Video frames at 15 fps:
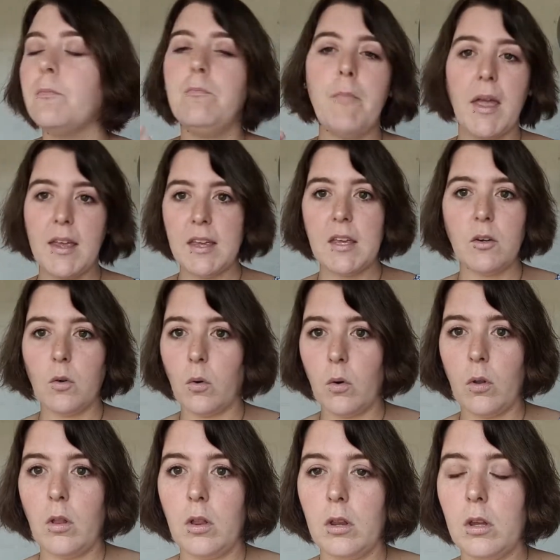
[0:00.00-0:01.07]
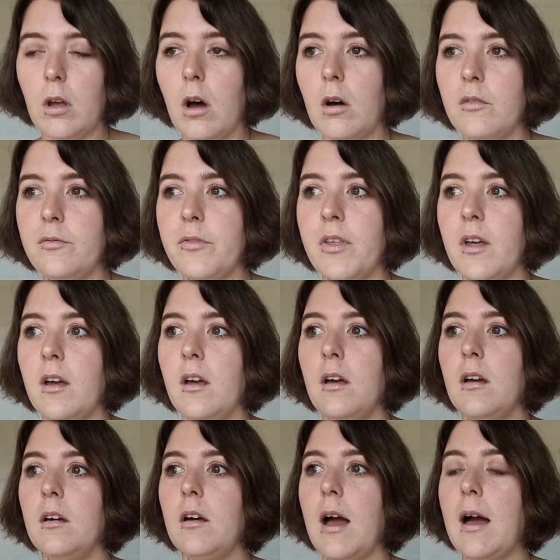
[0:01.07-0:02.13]
making all of
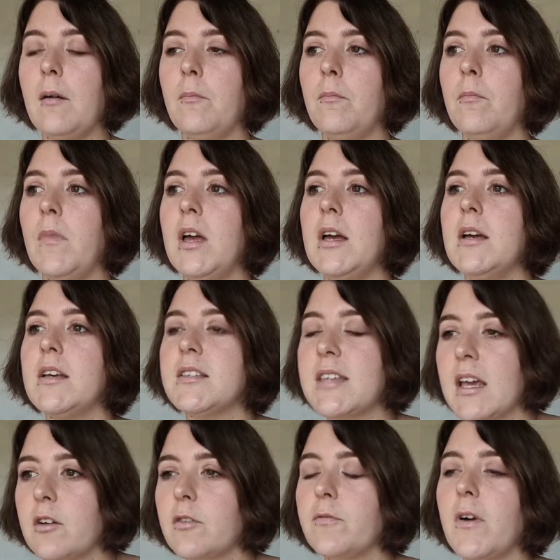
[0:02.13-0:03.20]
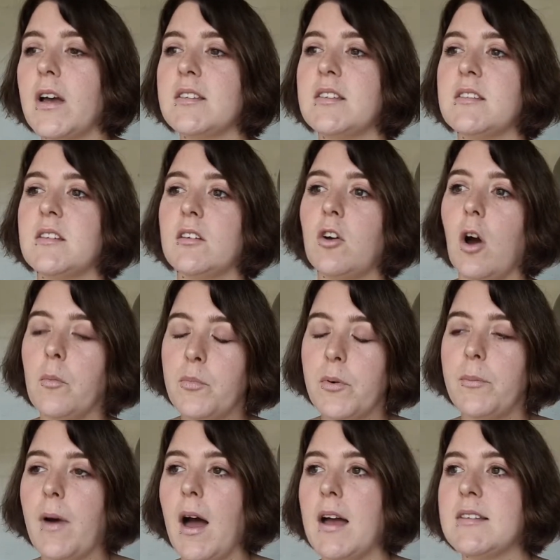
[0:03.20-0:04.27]
the sacrifices and
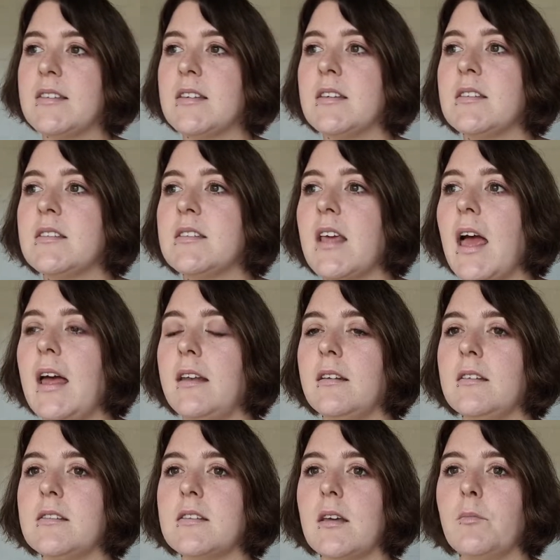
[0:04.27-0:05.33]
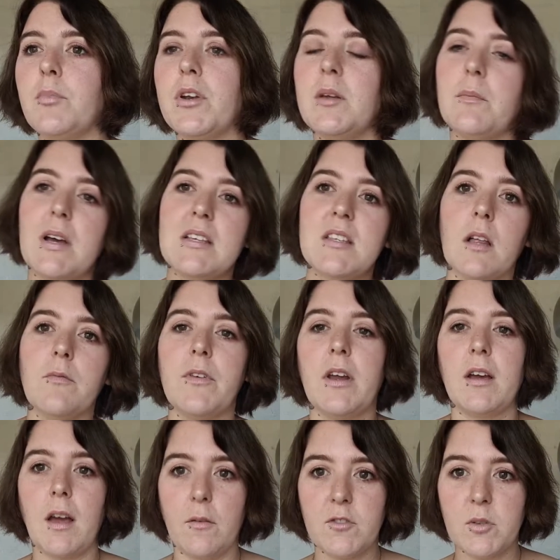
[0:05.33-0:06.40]
compromises and putting myself in
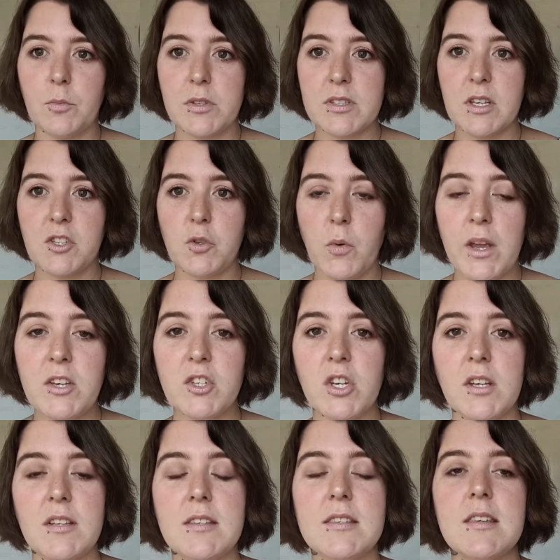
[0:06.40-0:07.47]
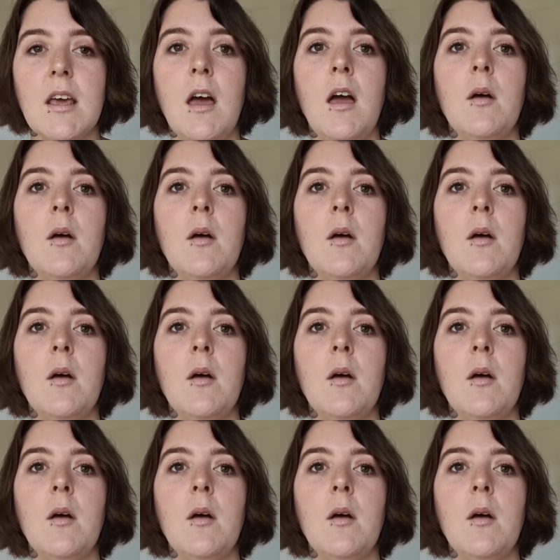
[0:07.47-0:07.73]
uncomfortable situations